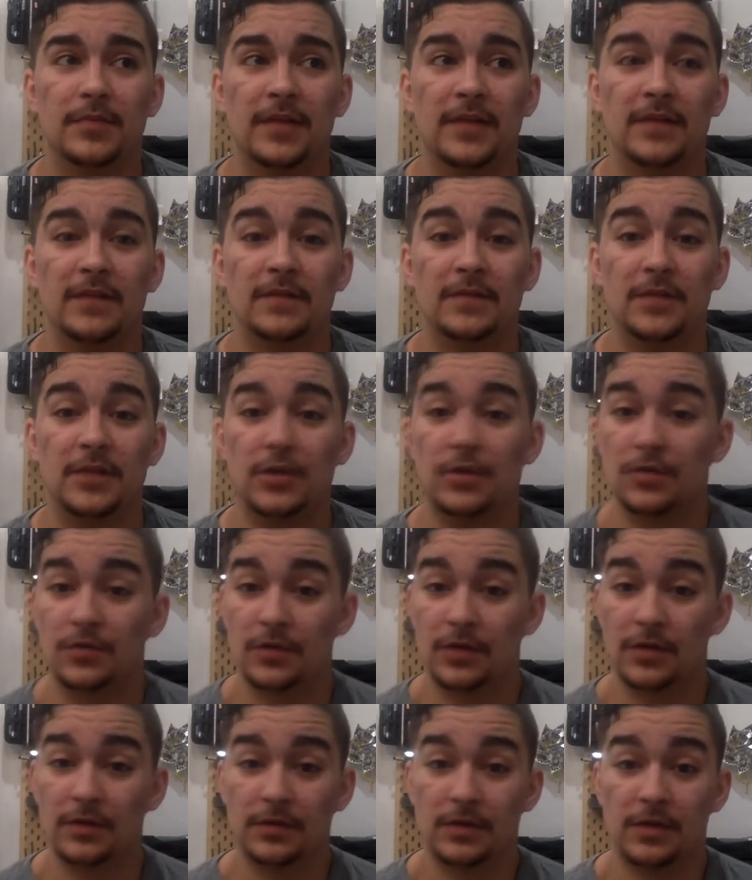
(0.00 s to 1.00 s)
And you can
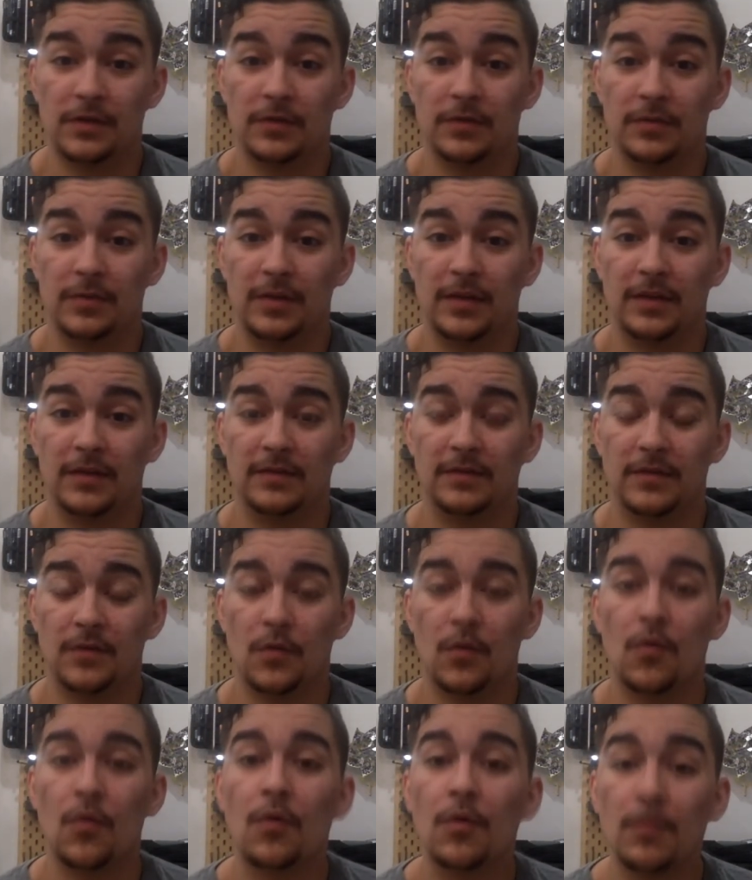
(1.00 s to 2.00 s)
follow along with me.
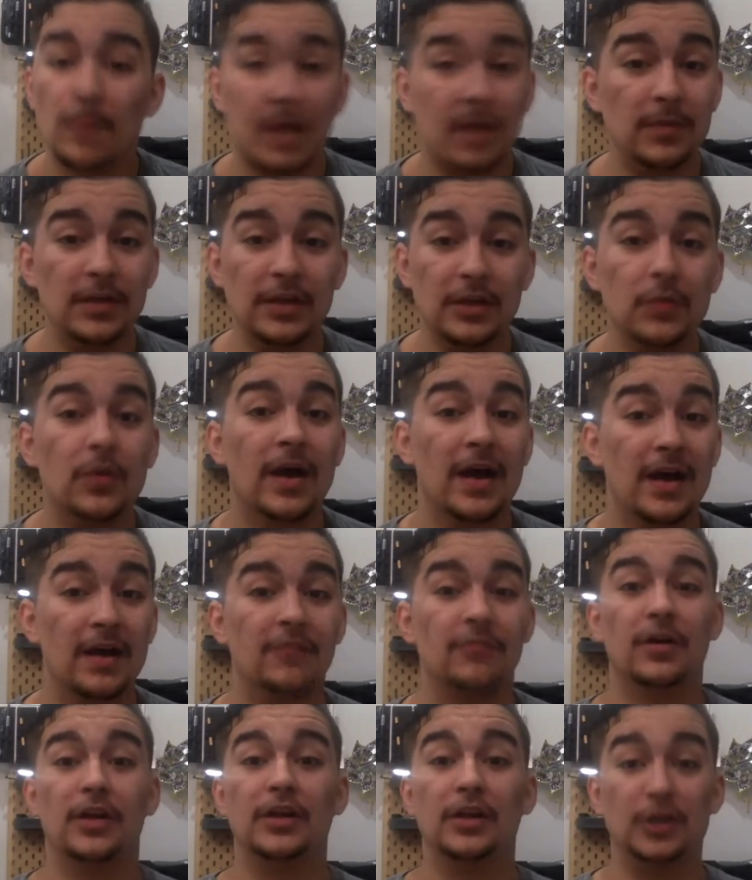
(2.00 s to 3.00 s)
Or maybe you
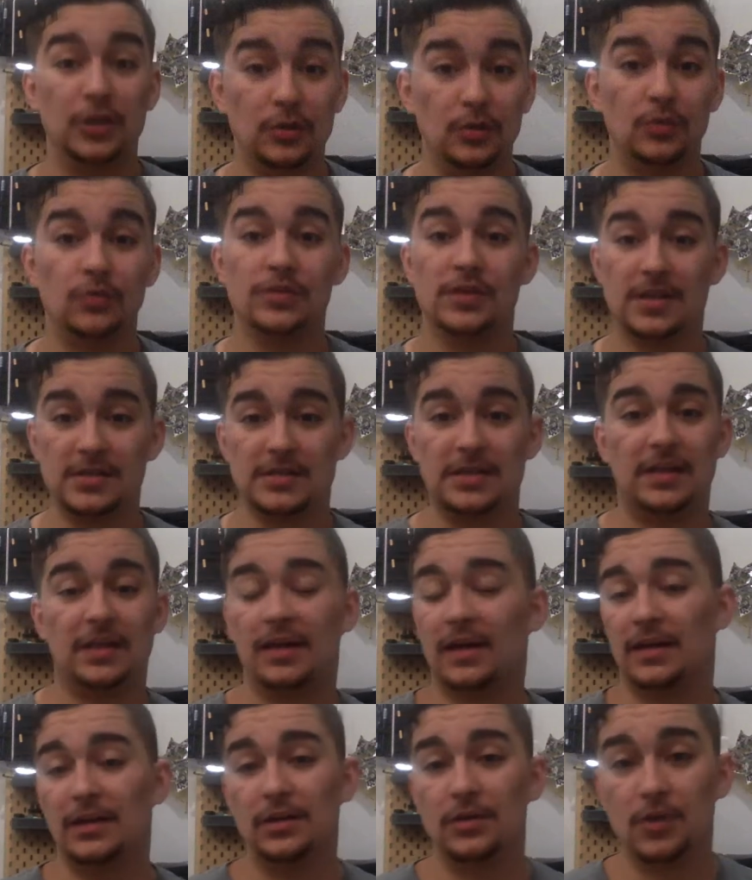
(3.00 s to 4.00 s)
have a huge
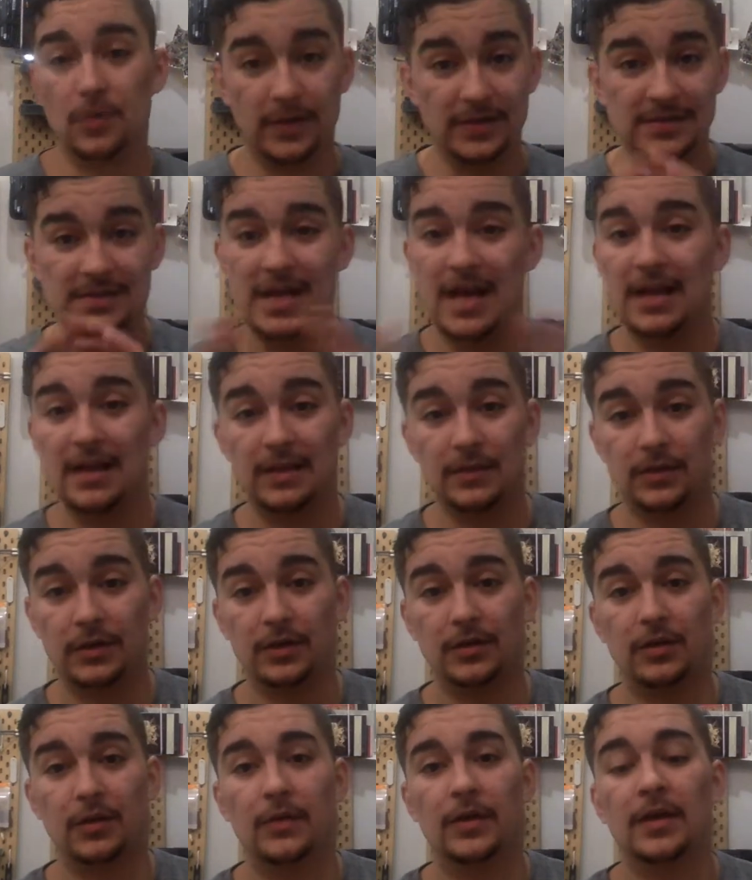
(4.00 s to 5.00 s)
idea and you know exactly
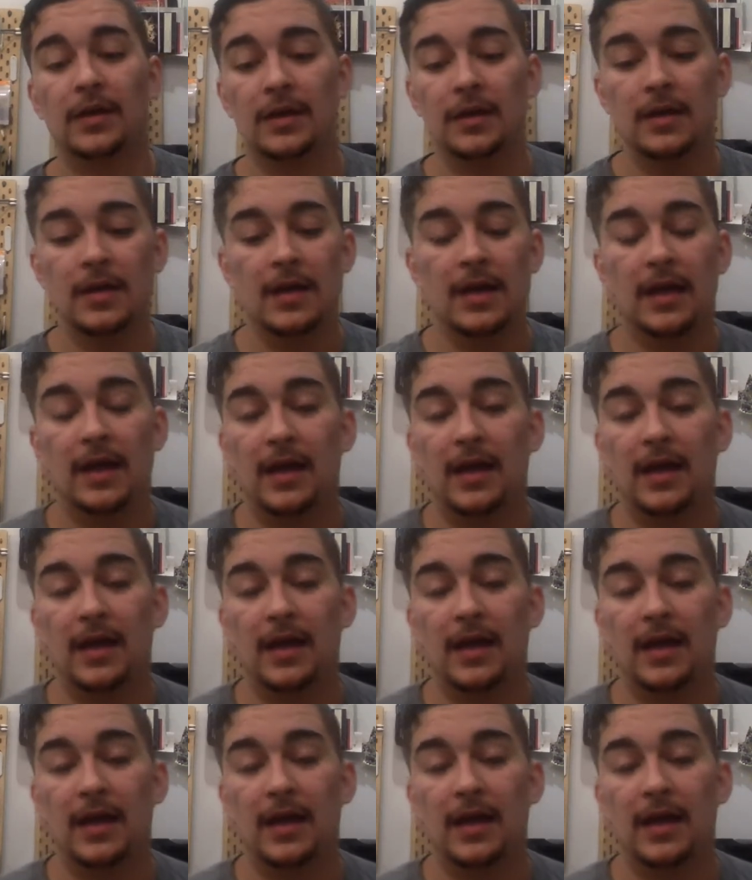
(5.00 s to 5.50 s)
what you're doing.